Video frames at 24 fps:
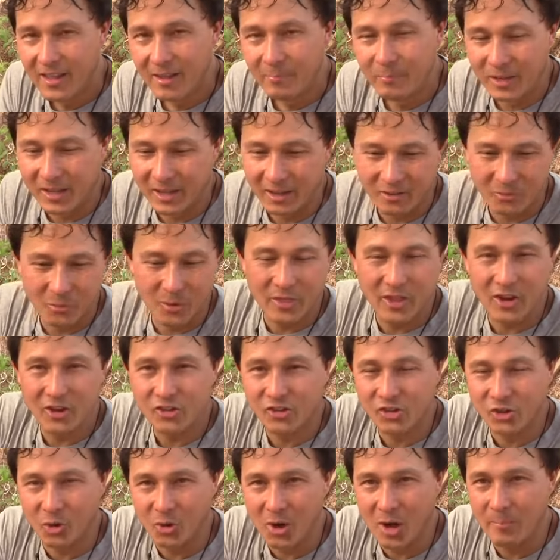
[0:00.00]
Because when they
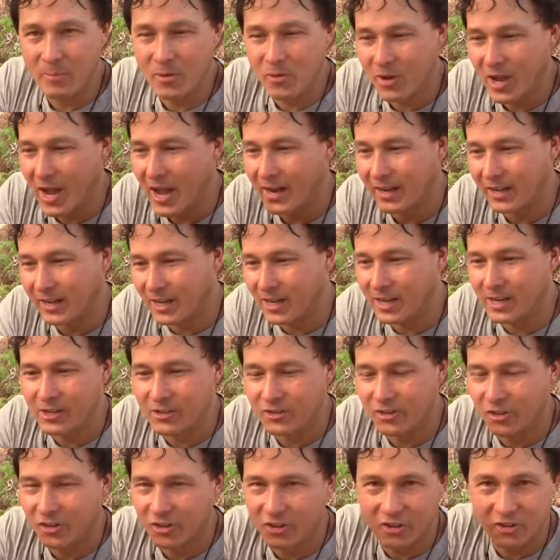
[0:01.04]
show up, you got
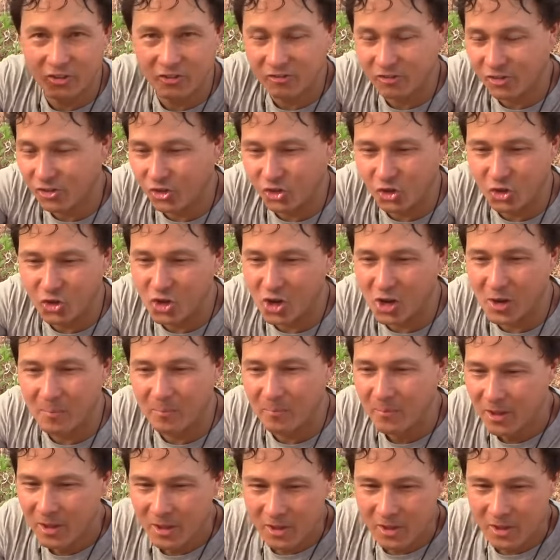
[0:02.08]
guns, you're gonna shoot them,